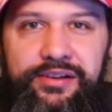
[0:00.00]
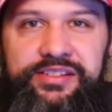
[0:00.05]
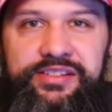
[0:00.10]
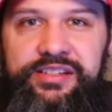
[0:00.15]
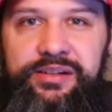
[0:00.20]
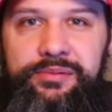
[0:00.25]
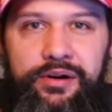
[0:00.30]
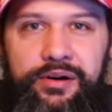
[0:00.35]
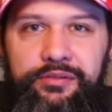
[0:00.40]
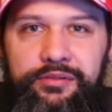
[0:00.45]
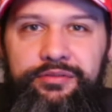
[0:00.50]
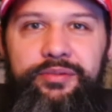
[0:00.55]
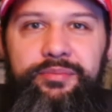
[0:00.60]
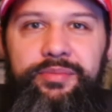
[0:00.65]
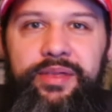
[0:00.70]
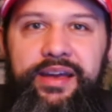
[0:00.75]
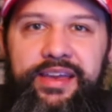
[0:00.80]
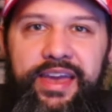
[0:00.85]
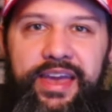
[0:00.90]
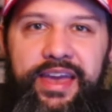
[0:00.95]
a month from
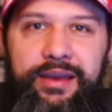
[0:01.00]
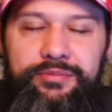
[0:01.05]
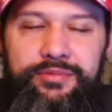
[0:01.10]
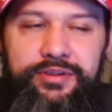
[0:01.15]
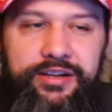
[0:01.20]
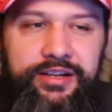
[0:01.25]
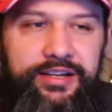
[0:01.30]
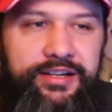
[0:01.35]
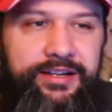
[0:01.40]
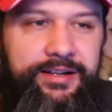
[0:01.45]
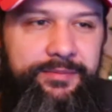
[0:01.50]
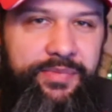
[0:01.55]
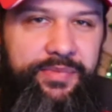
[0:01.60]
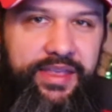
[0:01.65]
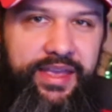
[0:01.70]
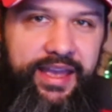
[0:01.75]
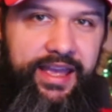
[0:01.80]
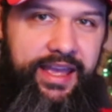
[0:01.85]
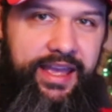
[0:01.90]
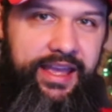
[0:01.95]
that game,
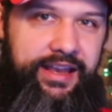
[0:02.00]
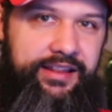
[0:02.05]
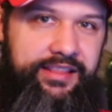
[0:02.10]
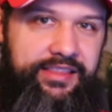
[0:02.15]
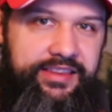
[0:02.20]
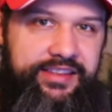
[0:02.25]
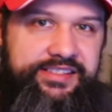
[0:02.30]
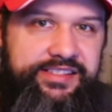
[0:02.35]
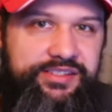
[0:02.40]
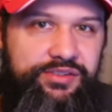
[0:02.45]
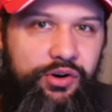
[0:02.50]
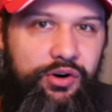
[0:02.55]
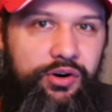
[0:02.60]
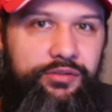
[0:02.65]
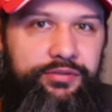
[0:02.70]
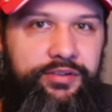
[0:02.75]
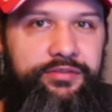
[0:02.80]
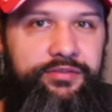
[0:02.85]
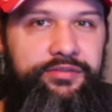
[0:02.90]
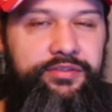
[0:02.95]
and this is off
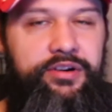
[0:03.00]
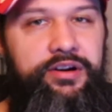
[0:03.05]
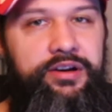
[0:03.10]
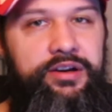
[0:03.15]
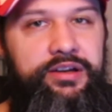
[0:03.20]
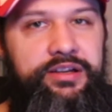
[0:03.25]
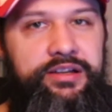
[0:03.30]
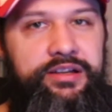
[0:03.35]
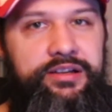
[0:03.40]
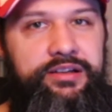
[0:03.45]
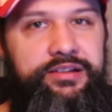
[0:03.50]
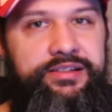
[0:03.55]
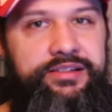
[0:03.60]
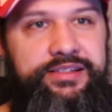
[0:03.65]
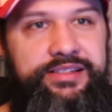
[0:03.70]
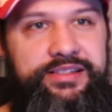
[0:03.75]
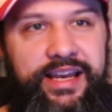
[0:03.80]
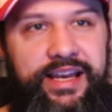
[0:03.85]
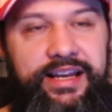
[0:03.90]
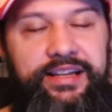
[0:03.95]
of
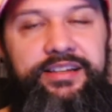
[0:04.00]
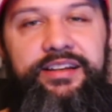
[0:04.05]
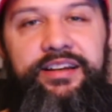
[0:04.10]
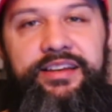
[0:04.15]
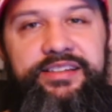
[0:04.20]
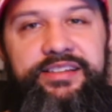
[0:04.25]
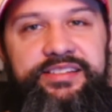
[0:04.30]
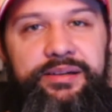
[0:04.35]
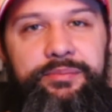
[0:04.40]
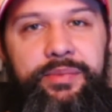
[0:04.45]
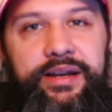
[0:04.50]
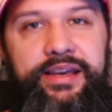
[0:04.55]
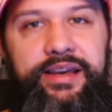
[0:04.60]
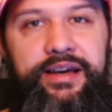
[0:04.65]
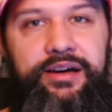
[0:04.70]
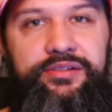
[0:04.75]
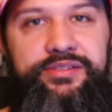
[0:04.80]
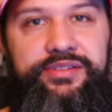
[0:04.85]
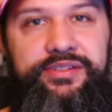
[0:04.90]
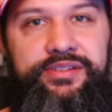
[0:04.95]
technically somebody
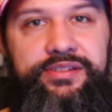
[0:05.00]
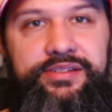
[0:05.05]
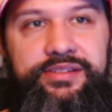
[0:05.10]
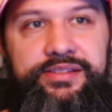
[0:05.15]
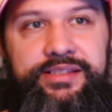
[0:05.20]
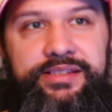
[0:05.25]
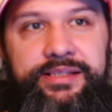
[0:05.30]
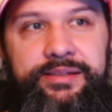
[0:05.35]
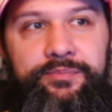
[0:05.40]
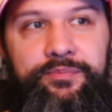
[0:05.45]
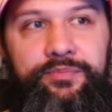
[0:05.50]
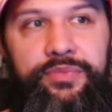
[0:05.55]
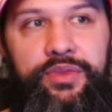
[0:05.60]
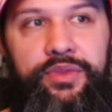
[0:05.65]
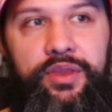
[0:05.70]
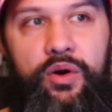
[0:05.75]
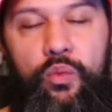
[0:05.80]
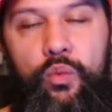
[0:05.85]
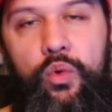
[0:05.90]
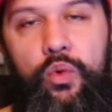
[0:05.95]
else's
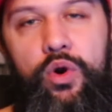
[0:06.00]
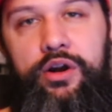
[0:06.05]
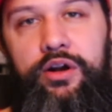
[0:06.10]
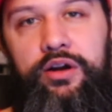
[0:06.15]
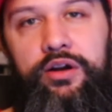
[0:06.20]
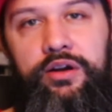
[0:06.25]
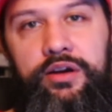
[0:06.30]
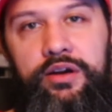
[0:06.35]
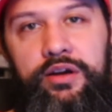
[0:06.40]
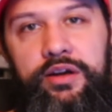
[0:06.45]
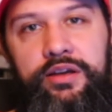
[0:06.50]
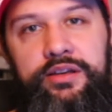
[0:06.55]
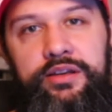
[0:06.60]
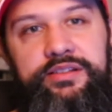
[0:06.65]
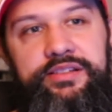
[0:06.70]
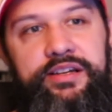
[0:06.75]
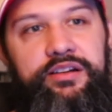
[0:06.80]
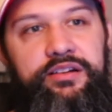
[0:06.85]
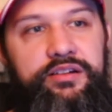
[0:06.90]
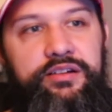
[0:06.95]
work. It's
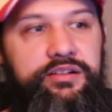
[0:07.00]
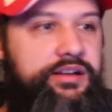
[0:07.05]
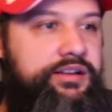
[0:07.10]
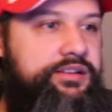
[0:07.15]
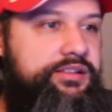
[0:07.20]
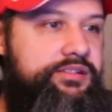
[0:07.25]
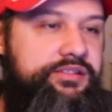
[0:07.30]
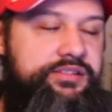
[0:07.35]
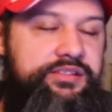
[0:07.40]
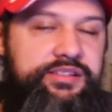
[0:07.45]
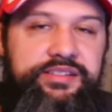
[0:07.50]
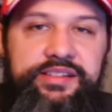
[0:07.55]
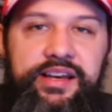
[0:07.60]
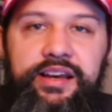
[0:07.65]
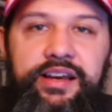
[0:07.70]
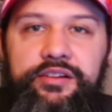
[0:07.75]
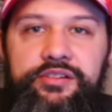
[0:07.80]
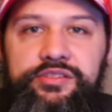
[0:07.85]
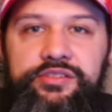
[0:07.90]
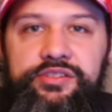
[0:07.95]
like
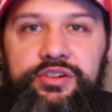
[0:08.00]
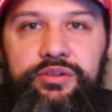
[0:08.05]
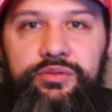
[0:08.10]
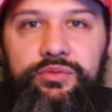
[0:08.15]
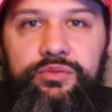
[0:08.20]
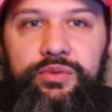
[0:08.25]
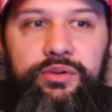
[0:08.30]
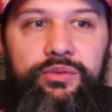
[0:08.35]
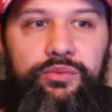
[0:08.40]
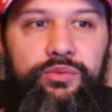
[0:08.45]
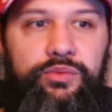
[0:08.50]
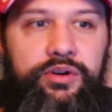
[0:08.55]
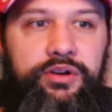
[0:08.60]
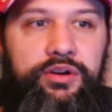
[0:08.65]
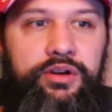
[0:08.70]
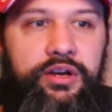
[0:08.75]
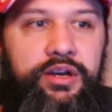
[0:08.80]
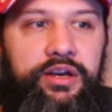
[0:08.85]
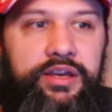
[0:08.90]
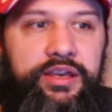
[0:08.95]
designers, you know,
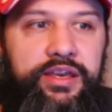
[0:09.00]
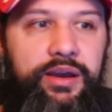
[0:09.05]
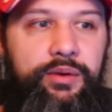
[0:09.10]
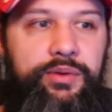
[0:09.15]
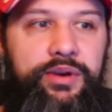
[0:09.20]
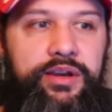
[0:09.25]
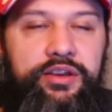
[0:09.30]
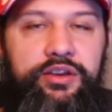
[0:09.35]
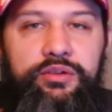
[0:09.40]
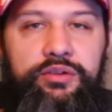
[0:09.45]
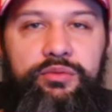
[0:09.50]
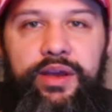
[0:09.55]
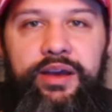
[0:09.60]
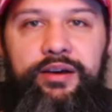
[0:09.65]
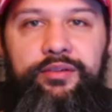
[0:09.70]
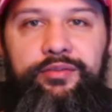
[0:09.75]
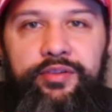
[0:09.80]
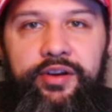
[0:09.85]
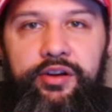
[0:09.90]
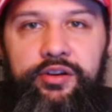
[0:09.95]
we
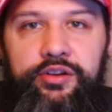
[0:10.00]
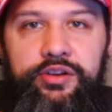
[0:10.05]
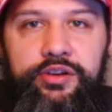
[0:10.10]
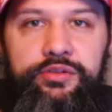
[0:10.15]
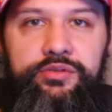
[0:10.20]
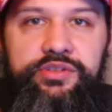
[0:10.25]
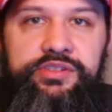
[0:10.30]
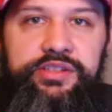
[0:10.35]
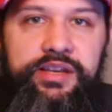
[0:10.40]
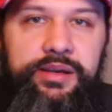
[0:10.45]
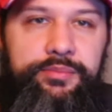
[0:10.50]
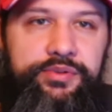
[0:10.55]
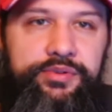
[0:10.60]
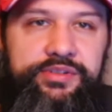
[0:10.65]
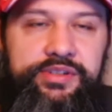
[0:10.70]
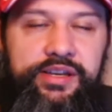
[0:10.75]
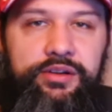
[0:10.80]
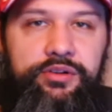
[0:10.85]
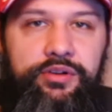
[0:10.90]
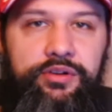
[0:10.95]
have fair use, 10%
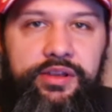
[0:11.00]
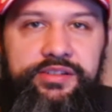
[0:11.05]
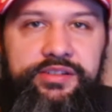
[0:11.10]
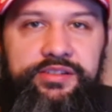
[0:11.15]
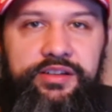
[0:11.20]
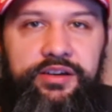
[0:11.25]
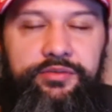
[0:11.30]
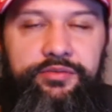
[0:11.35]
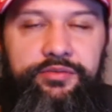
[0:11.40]
and all that stuff